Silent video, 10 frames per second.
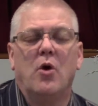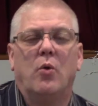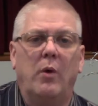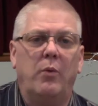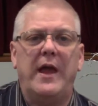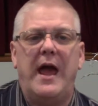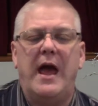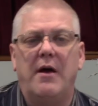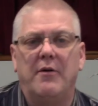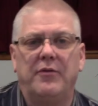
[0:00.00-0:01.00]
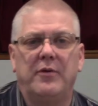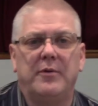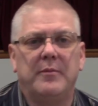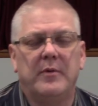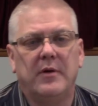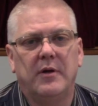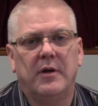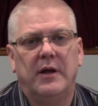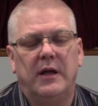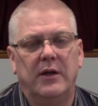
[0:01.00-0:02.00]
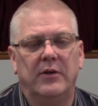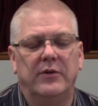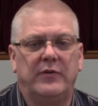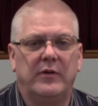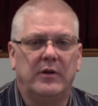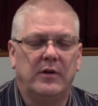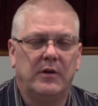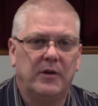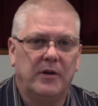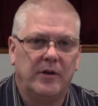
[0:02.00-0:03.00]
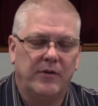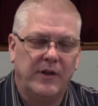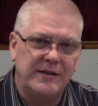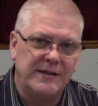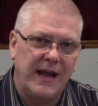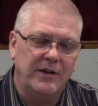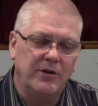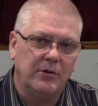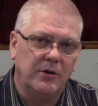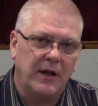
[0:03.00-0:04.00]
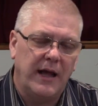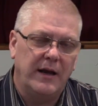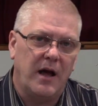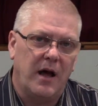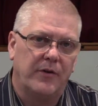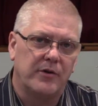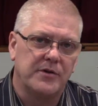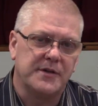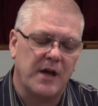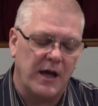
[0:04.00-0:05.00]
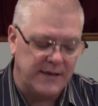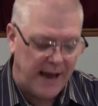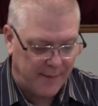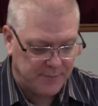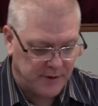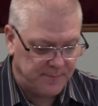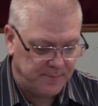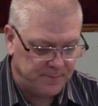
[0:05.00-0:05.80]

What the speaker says: What we have is that Daniel and others adapted.